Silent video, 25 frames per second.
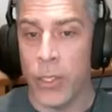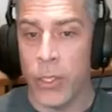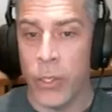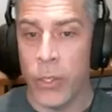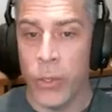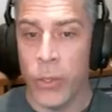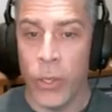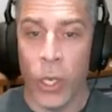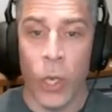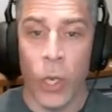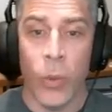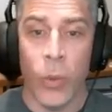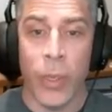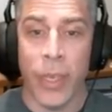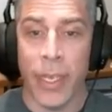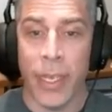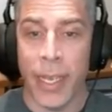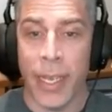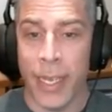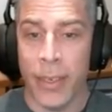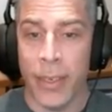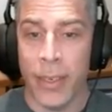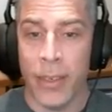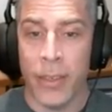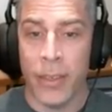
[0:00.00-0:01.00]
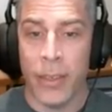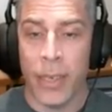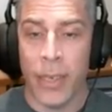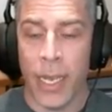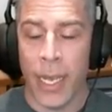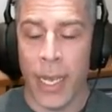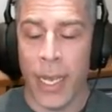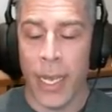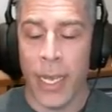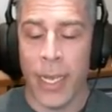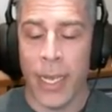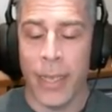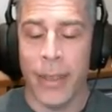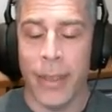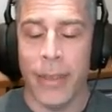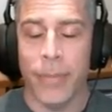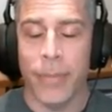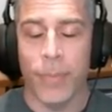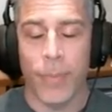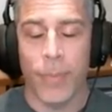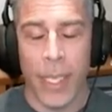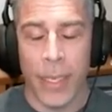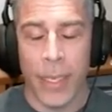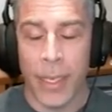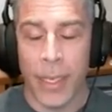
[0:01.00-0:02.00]
to go with the
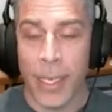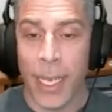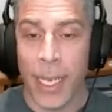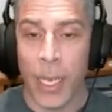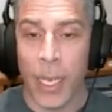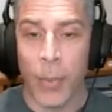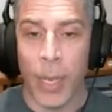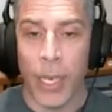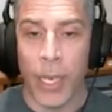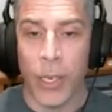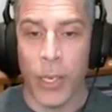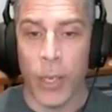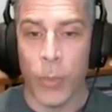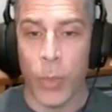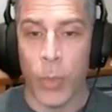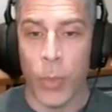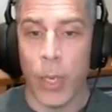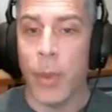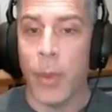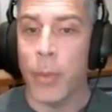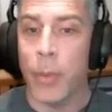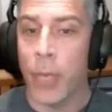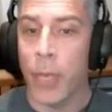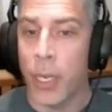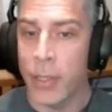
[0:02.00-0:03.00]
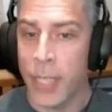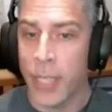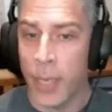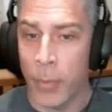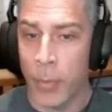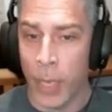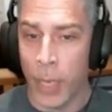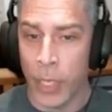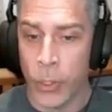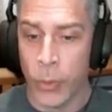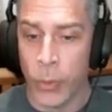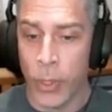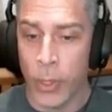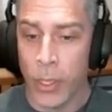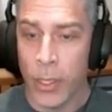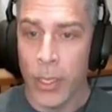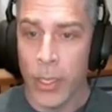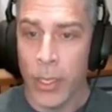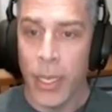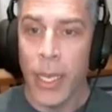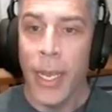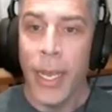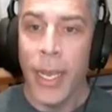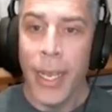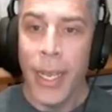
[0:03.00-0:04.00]
Kingmaker premium content module.
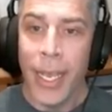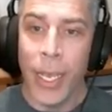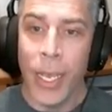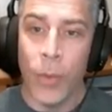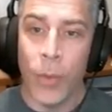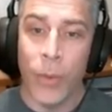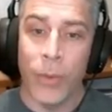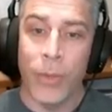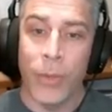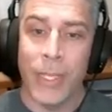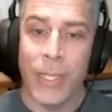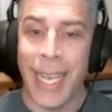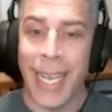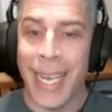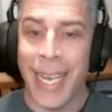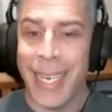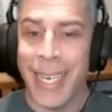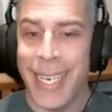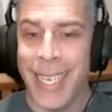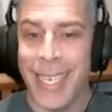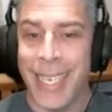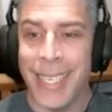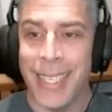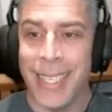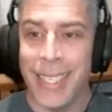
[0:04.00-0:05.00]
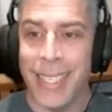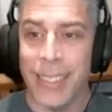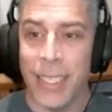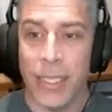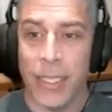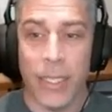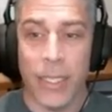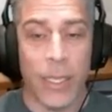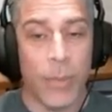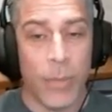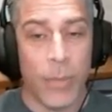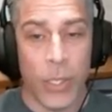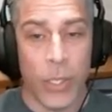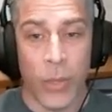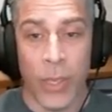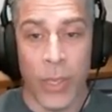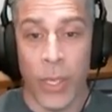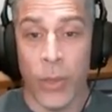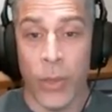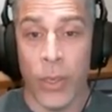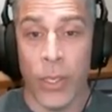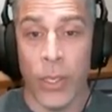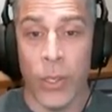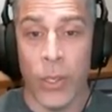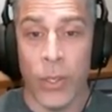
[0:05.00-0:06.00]
It will reside in the system so that
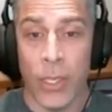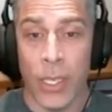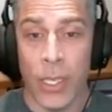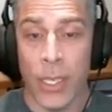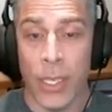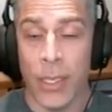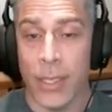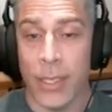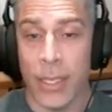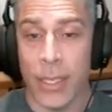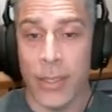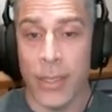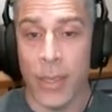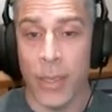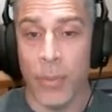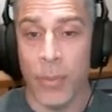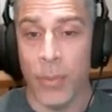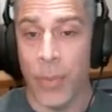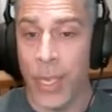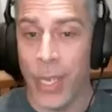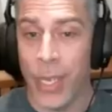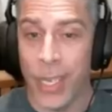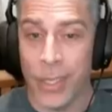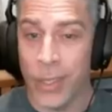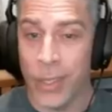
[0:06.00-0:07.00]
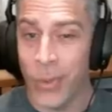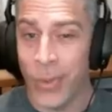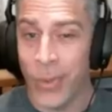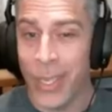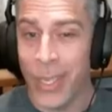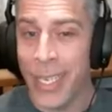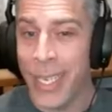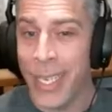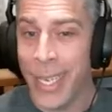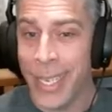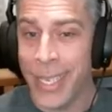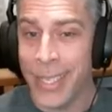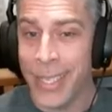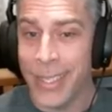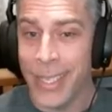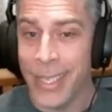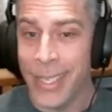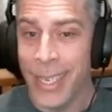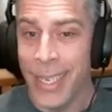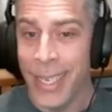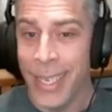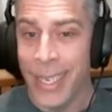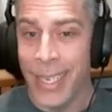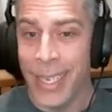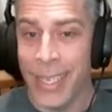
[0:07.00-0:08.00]
you can use it in the system because it really is
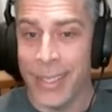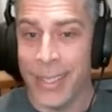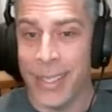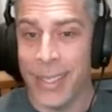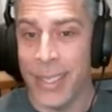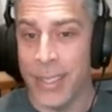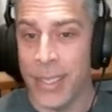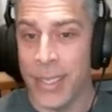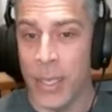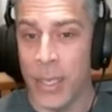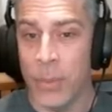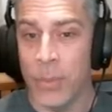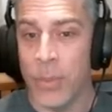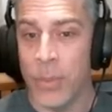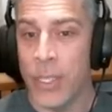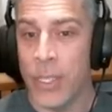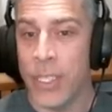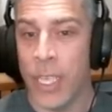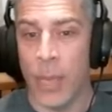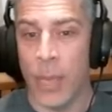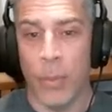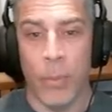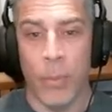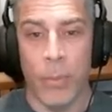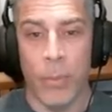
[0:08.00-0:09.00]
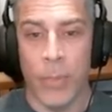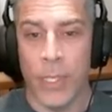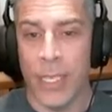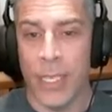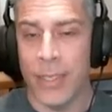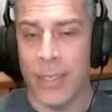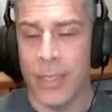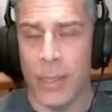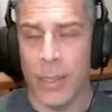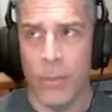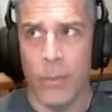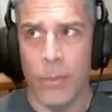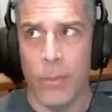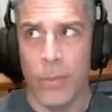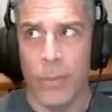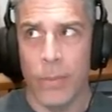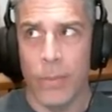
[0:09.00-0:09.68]
a system subsystem.